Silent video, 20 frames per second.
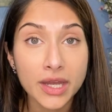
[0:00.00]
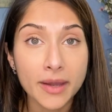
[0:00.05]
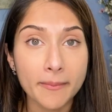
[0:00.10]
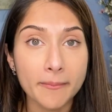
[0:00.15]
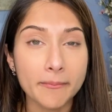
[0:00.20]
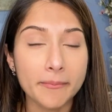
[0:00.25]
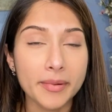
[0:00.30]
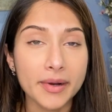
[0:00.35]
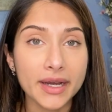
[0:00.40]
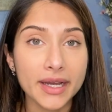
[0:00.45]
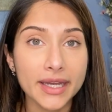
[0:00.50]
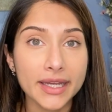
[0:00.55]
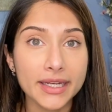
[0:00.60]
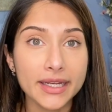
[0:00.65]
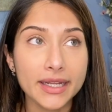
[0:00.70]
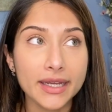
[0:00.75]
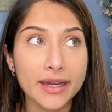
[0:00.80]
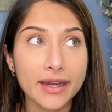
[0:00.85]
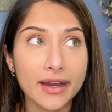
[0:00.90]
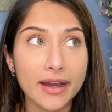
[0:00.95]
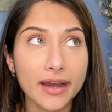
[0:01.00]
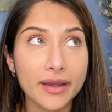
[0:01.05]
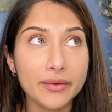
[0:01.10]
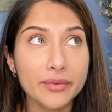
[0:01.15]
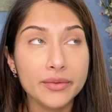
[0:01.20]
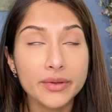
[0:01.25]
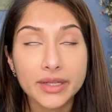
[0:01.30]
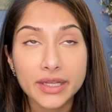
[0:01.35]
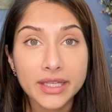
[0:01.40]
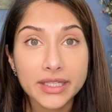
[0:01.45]
but I
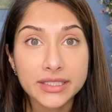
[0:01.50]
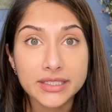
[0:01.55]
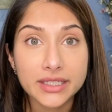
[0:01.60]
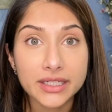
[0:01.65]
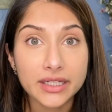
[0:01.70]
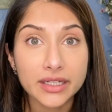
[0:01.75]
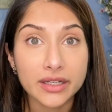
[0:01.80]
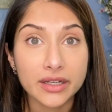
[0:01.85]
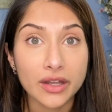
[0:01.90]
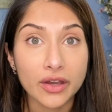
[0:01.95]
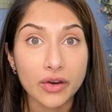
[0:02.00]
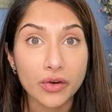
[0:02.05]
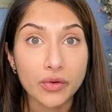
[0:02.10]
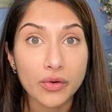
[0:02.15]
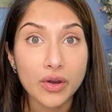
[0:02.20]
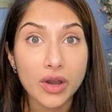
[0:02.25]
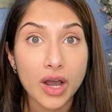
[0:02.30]
really didn't know